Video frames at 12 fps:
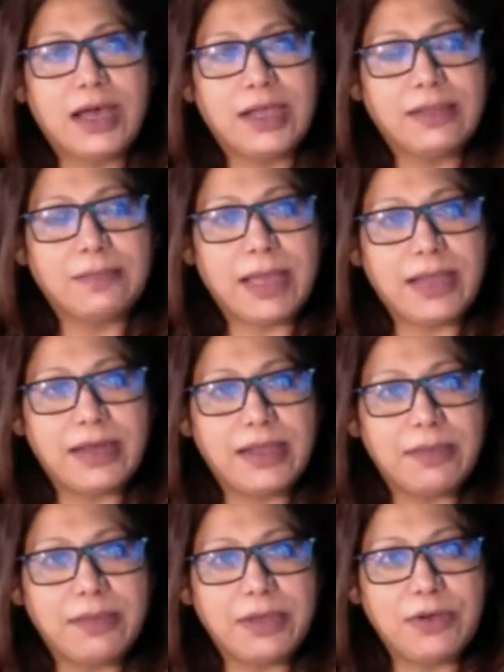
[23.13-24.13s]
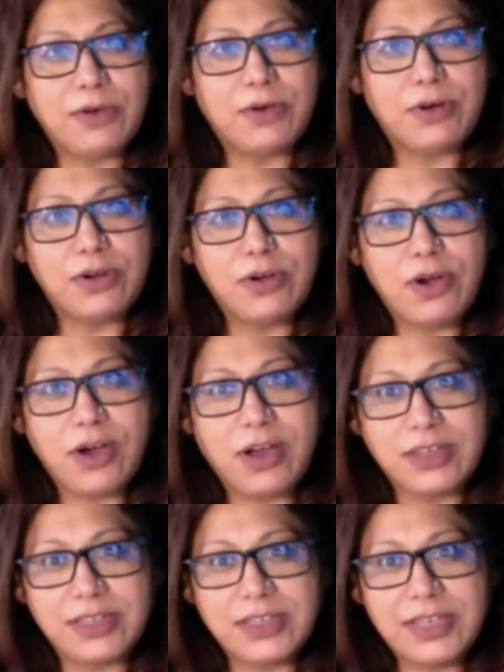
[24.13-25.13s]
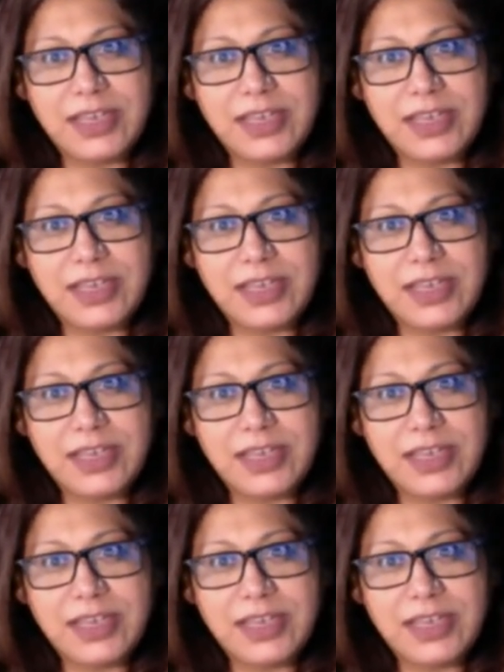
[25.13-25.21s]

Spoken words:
the pandemic or not,